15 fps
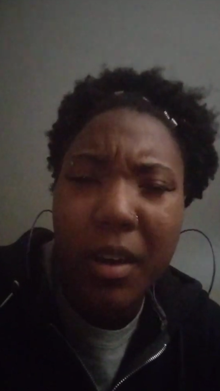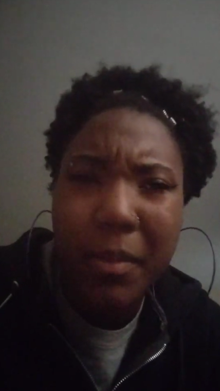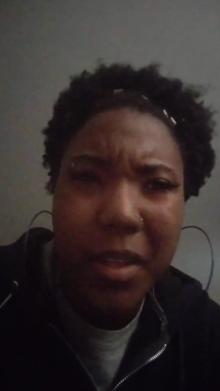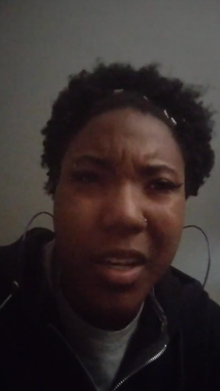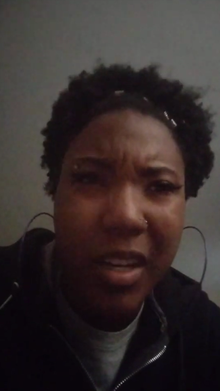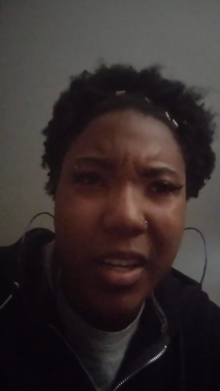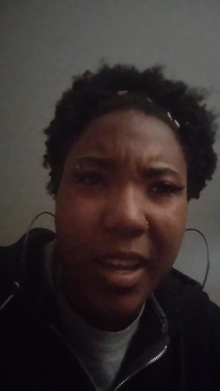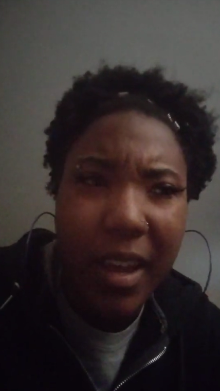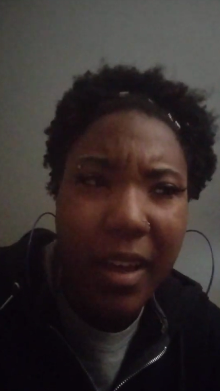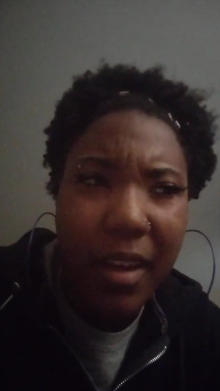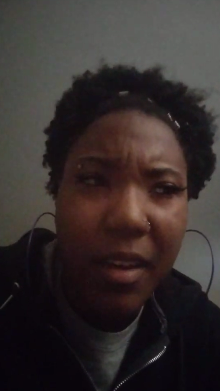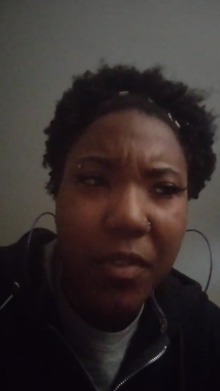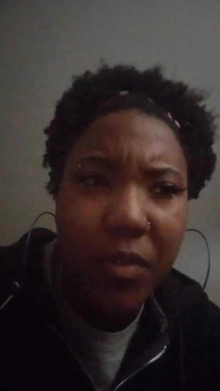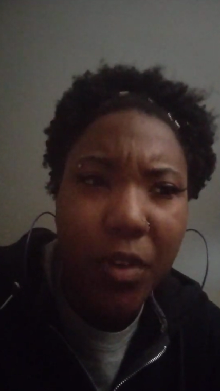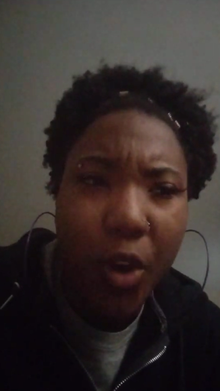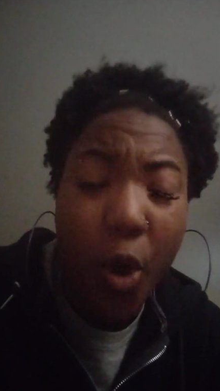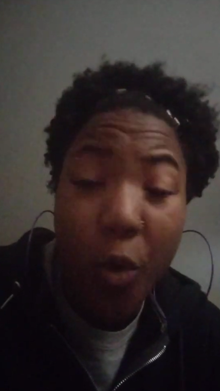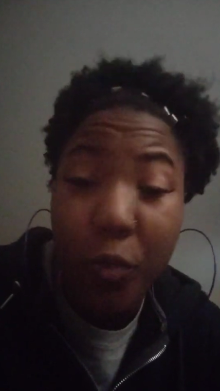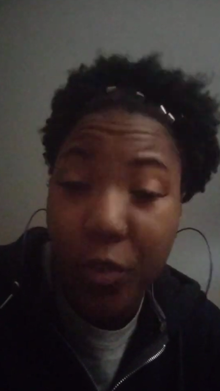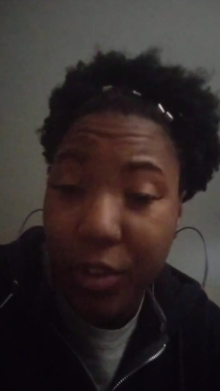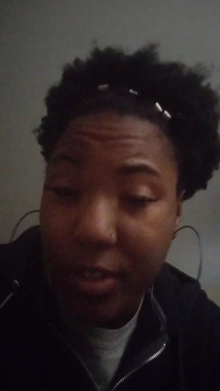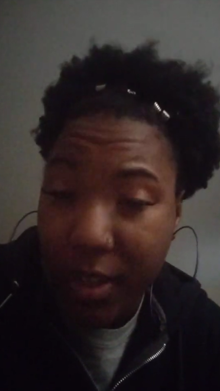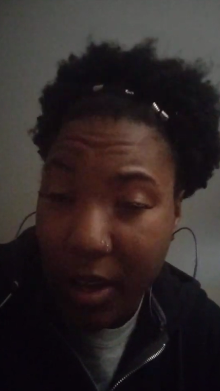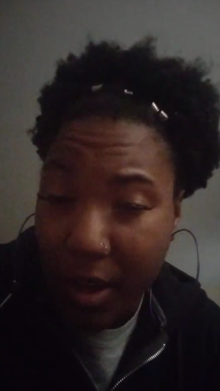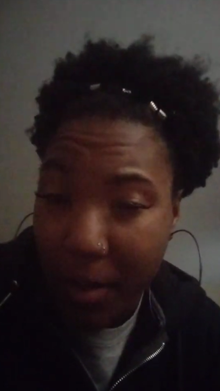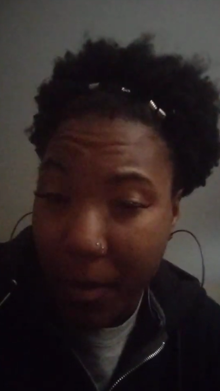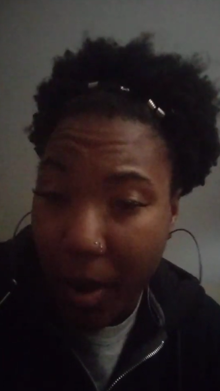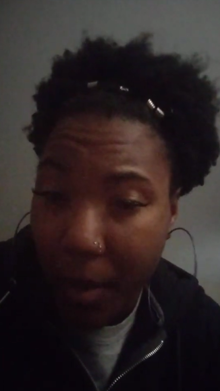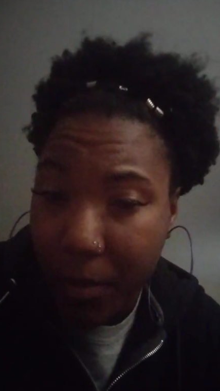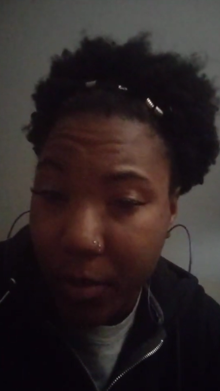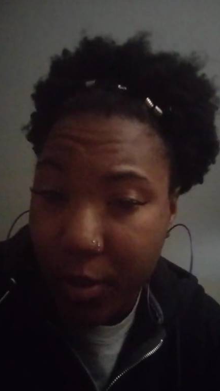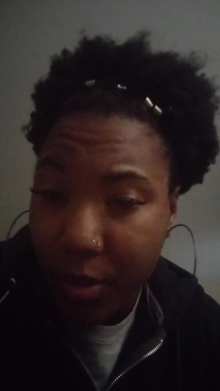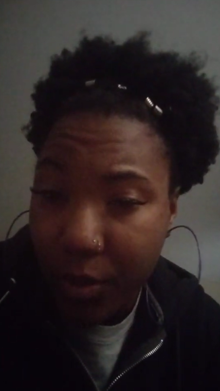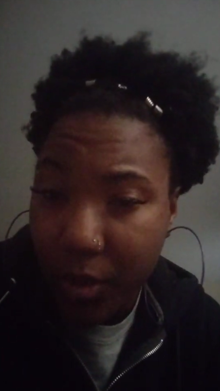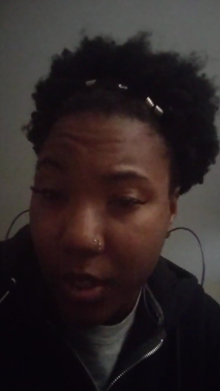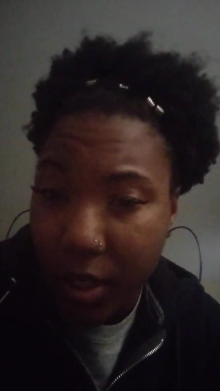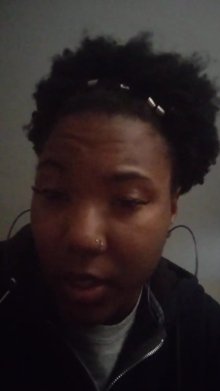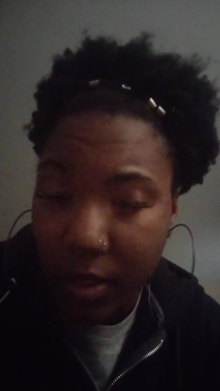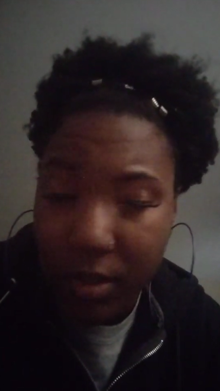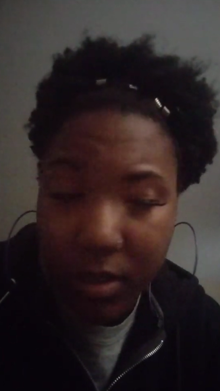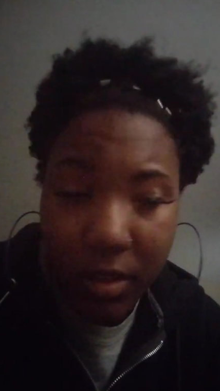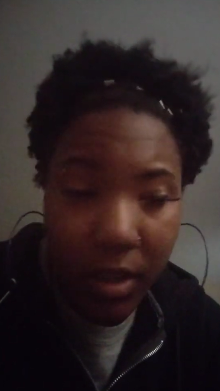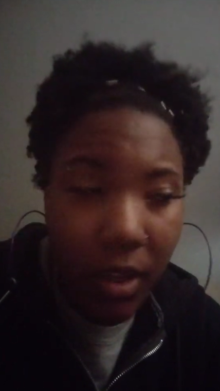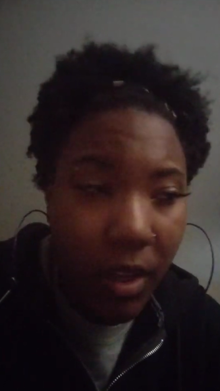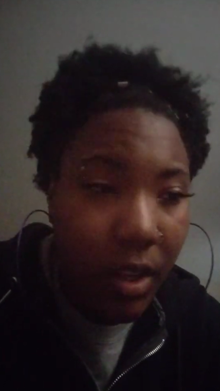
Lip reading: they're going to have overtime opportunities.